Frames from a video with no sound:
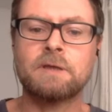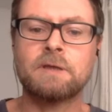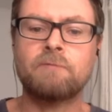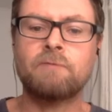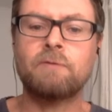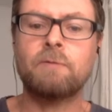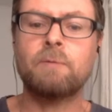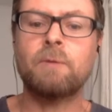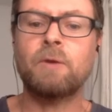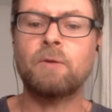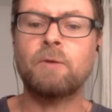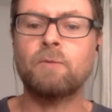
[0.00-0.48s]

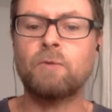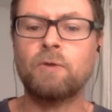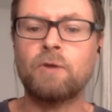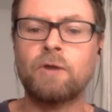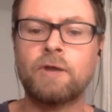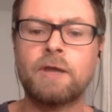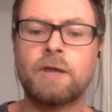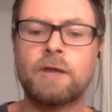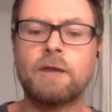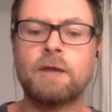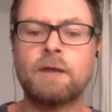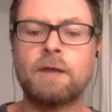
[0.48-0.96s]
remote
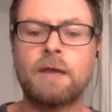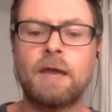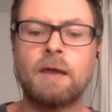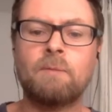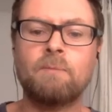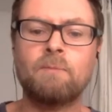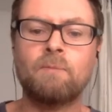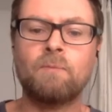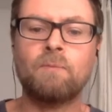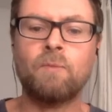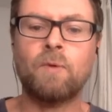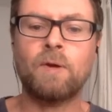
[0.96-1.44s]
working
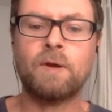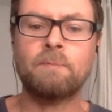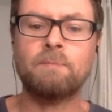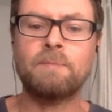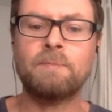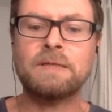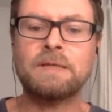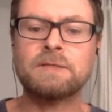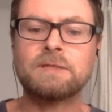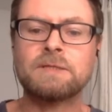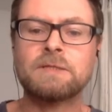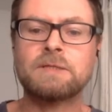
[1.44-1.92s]
and what it
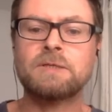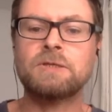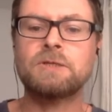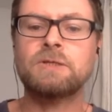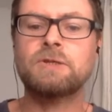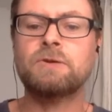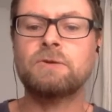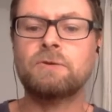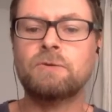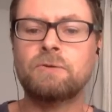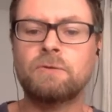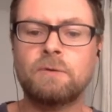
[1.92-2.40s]
means to
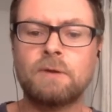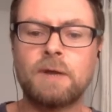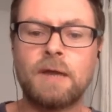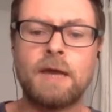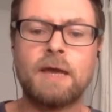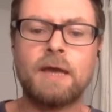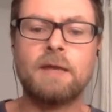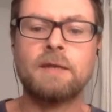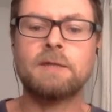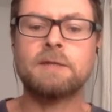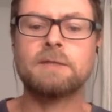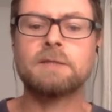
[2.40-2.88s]
you,
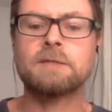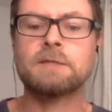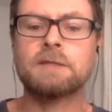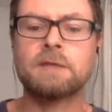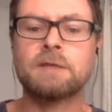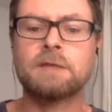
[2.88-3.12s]
and